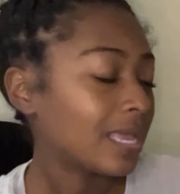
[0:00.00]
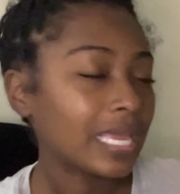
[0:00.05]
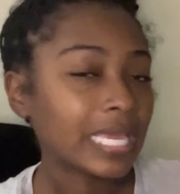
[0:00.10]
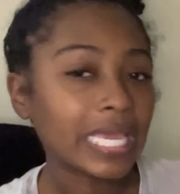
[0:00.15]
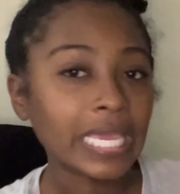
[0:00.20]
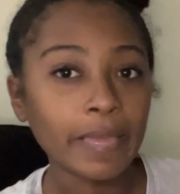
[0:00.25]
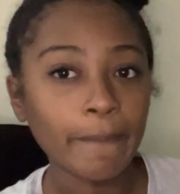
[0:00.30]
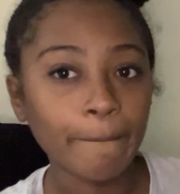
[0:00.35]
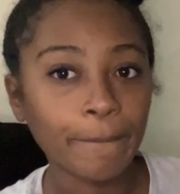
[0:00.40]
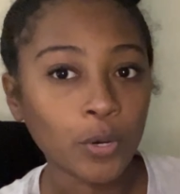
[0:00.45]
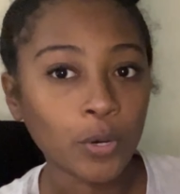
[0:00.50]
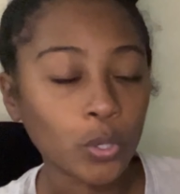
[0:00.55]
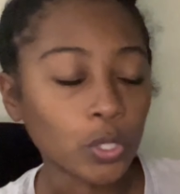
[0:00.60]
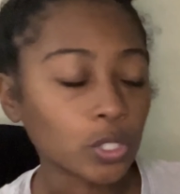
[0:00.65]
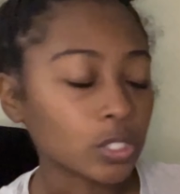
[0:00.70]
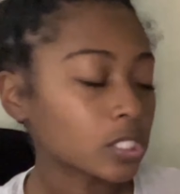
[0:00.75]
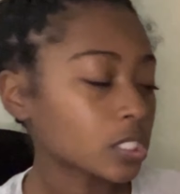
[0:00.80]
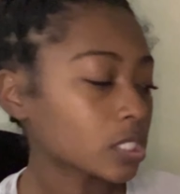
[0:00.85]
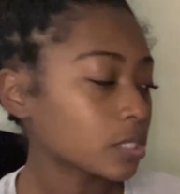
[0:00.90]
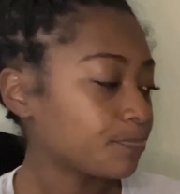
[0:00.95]

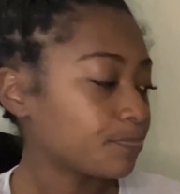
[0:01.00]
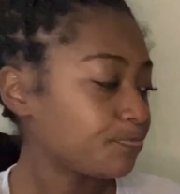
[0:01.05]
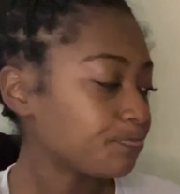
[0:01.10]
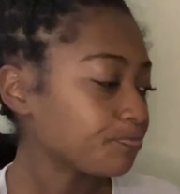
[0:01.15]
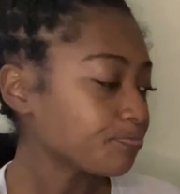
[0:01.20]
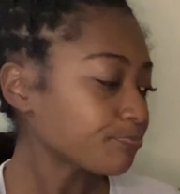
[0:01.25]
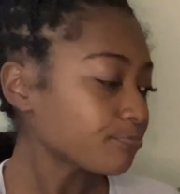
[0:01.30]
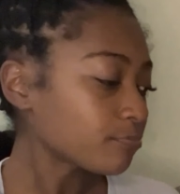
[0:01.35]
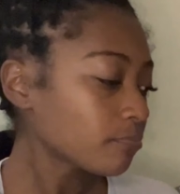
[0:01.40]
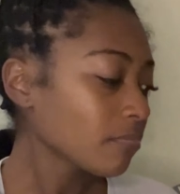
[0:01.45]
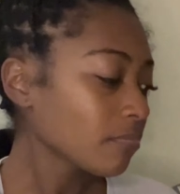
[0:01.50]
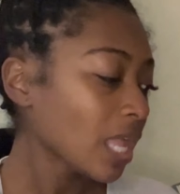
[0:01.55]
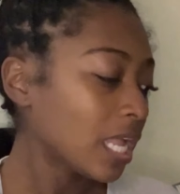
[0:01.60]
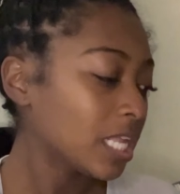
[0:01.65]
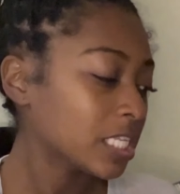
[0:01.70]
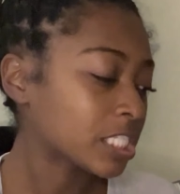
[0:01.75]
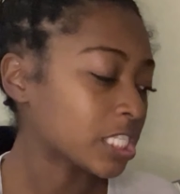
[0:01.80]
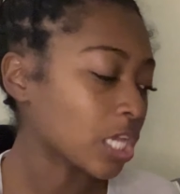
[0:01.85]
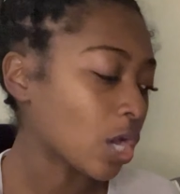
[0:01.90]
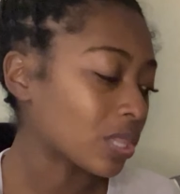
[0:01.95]
Impulse.
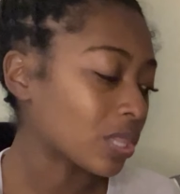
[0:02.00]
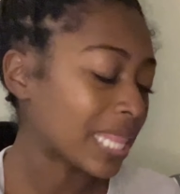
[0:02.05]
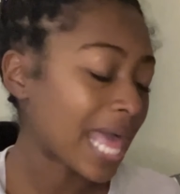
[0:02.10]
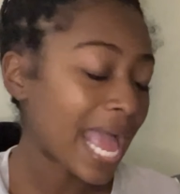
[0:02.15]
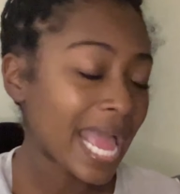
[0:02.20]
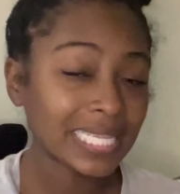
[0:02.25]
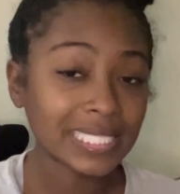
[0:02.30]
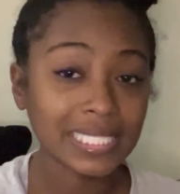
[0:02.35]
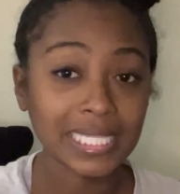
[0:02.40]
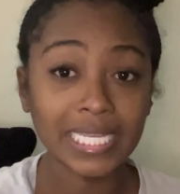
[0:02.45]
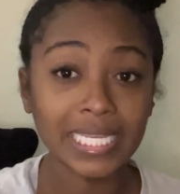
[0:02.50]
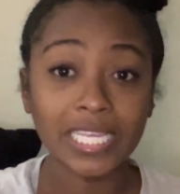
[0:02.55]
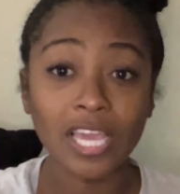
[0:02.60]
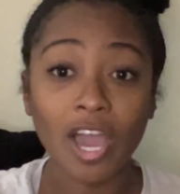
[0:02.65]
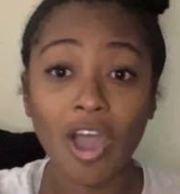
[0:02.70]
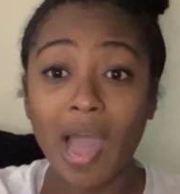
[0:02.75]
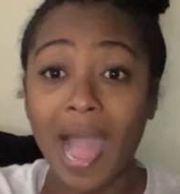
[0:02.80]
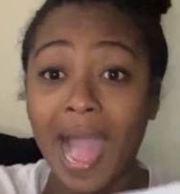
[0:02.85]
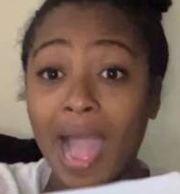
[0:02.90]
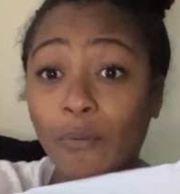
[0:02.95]
So lastly,
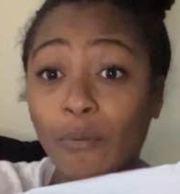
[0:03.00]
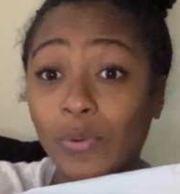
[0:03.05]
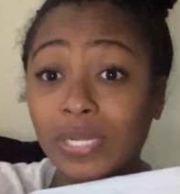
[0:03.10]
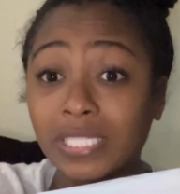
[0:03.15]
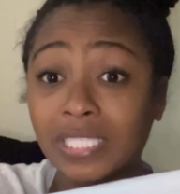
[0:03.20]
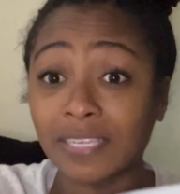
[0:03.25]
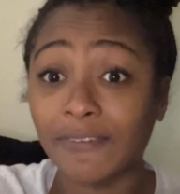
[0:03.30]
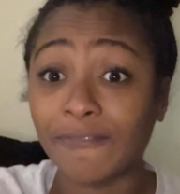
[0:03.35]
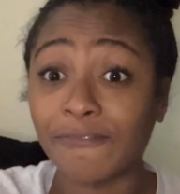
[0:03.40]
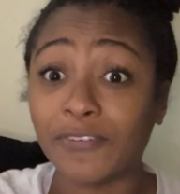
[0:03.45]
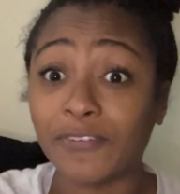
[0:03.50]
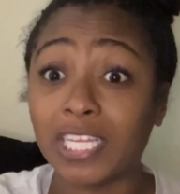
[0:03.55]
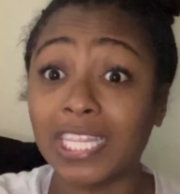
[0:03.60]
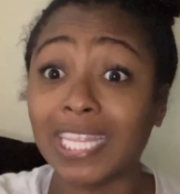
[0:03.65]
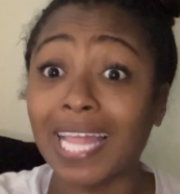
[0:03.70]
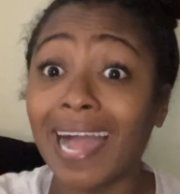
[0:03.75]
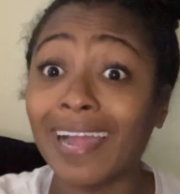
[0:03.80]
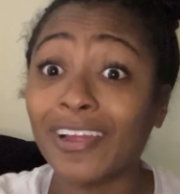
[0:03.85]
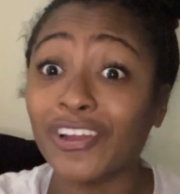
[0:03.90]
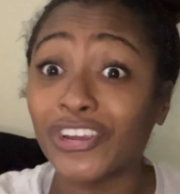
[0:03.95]
y'all, I went to Foot
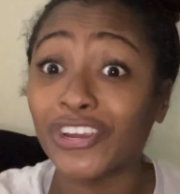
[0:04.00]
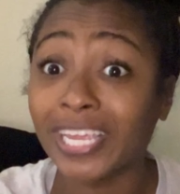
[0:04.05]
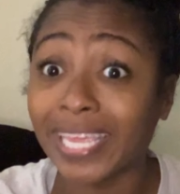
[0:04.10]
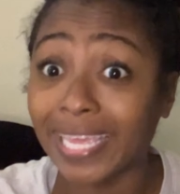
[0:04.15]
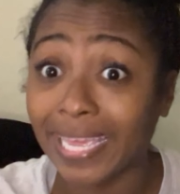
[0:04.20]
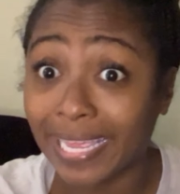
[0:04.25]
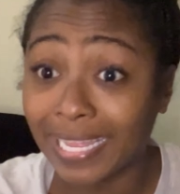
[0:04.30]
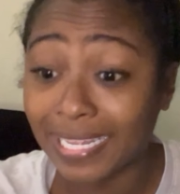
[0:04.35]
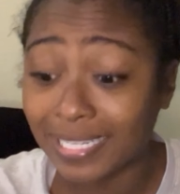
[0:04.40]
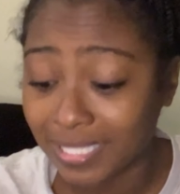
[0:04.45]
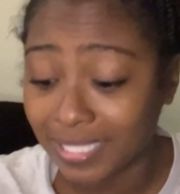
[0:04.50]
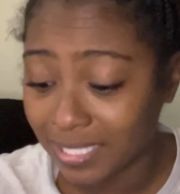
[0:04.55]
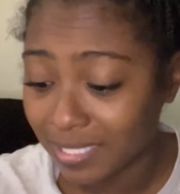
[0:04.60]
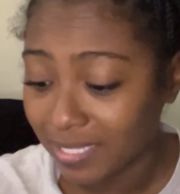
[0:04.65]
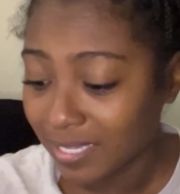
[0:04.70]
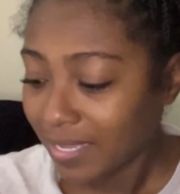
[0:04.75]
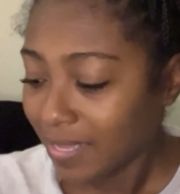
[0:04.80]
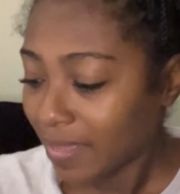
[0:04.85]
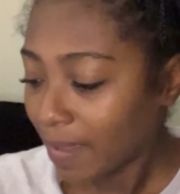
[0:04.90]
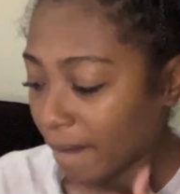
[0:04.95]
Locker Kids
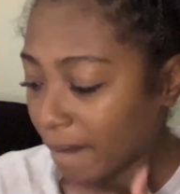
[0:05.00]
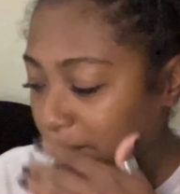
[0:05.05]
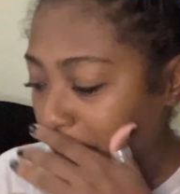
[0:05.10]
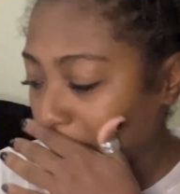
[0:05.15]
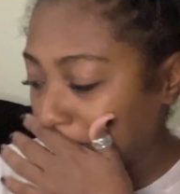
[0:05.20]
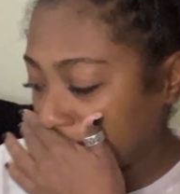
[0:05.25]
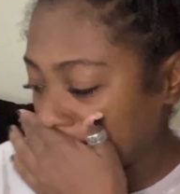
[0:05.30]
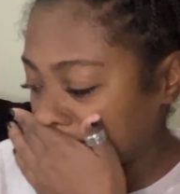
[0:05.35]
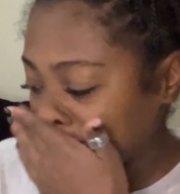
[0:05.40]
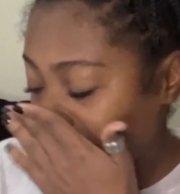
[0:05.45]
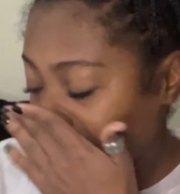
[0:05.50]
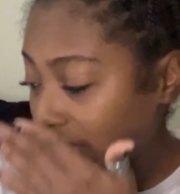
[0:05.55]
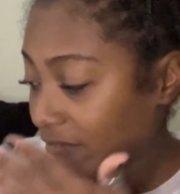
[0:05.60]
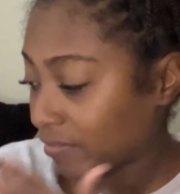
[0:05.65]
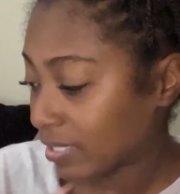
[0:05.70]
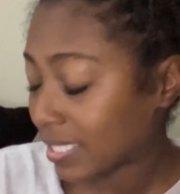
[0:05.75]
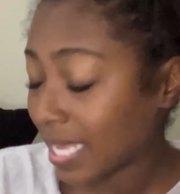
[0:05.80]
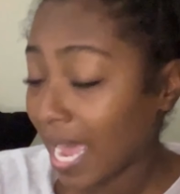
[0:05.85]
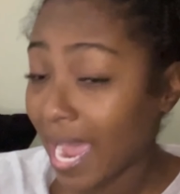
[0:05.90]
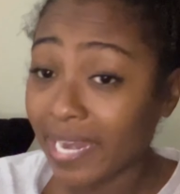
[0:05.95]
because I have a
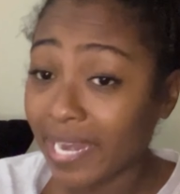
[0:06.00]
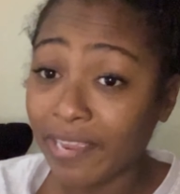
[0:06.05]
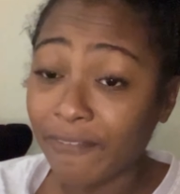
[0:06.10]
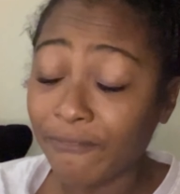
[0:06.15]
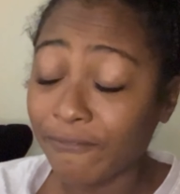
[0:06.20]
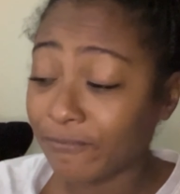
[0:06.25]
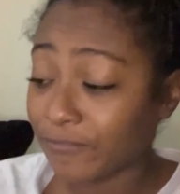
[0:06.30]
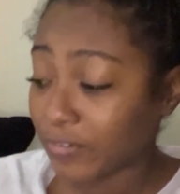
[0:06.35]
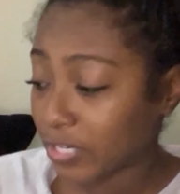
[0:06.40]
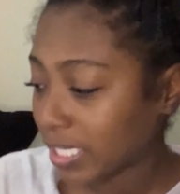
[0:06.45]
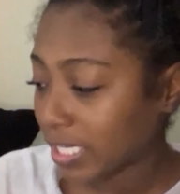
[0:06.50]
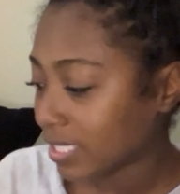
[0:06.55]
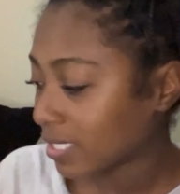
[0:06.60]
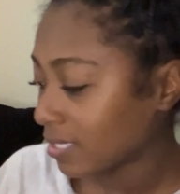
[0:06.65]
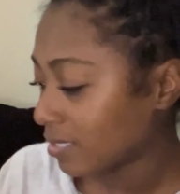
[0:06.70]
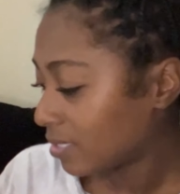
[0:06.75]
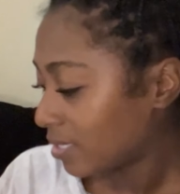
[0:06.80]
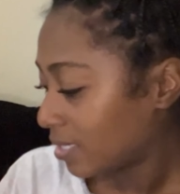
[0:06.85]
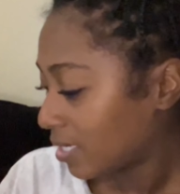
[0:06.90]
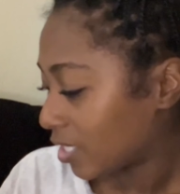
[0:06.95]
tiny foot.
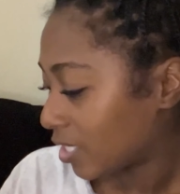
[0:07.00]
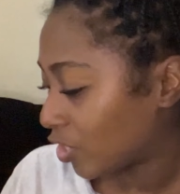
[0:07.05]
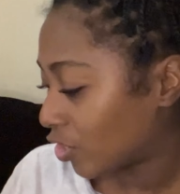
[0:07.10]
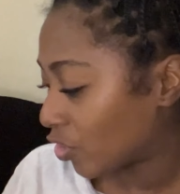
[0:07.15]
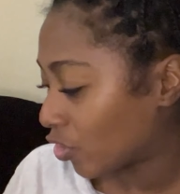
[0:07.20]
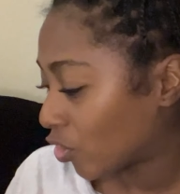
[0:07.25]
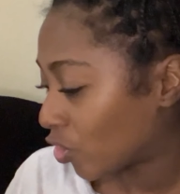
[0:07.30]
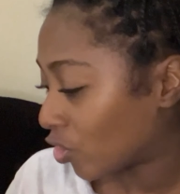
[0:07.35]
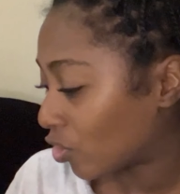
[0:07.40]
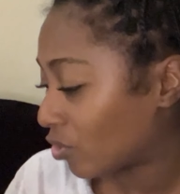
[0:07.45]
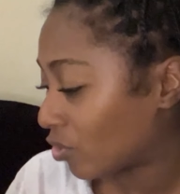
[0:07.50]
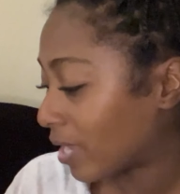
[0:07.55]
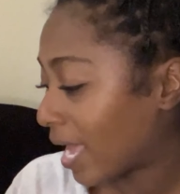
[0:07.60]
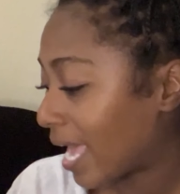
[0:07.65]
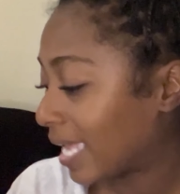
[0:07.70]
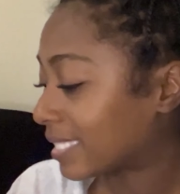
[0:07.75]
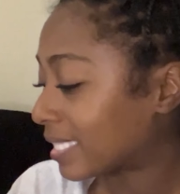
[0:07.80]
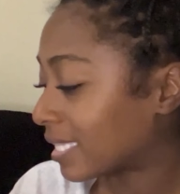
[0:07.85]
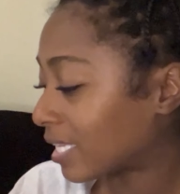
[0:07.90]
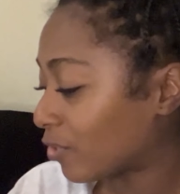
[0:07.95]
Your girl
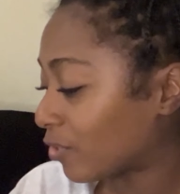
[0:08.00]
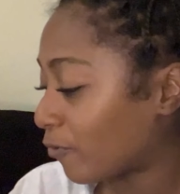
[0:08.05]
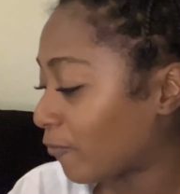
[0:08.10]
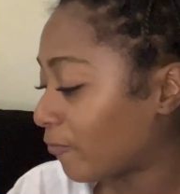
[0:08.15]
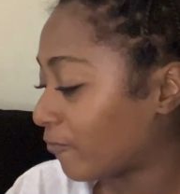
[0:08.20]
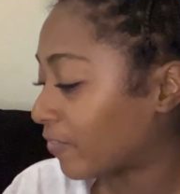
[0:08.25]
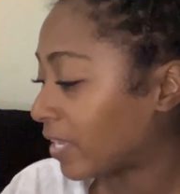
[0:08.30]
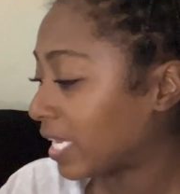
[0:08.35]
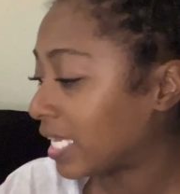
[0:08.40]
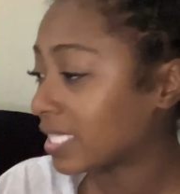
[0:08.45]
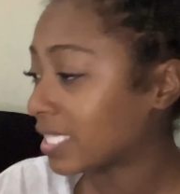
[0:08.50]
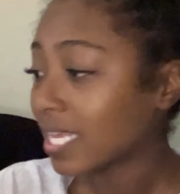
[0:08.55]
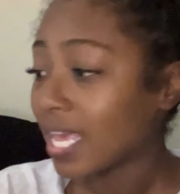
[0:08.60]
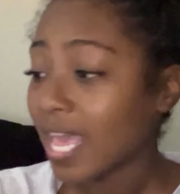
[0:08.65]
has little feet.